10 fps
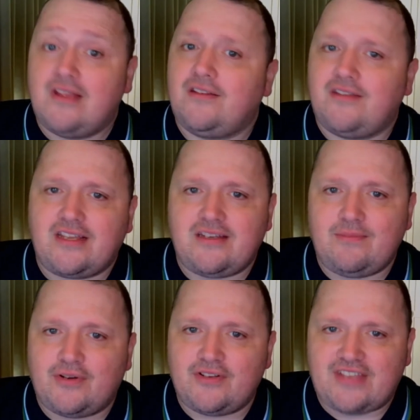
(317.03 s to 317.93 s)

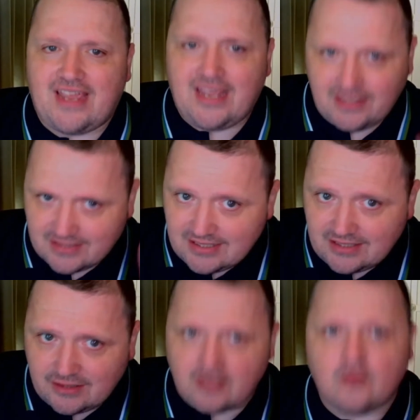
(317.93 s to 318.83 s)

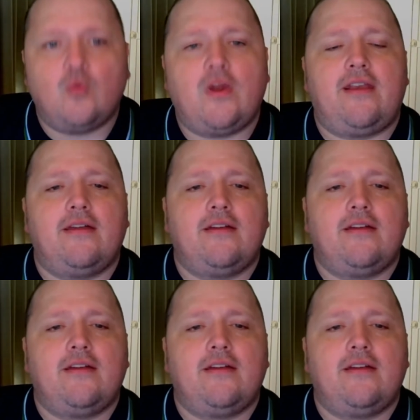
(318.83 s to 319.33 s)
19-18 win.